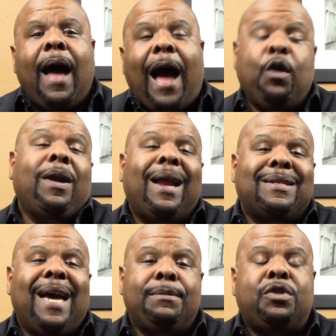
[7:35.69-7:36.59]
I know a lot of
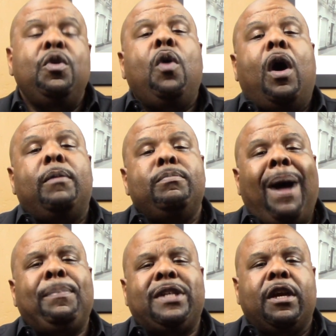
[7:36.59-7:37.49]
times too, on
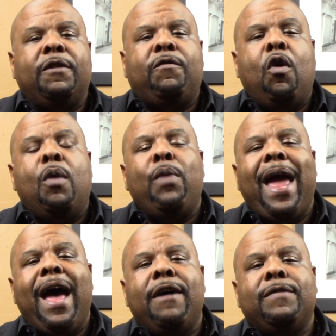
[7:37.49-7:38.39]
my particular form, we
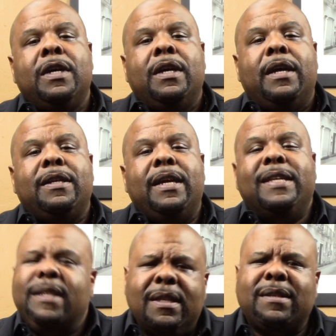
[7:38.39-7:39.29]
have,
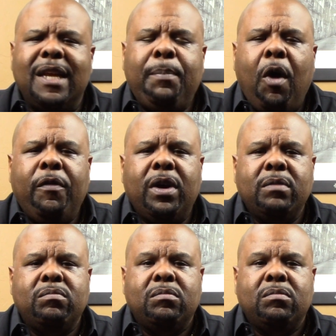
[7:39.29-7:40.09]
is this a sleepover?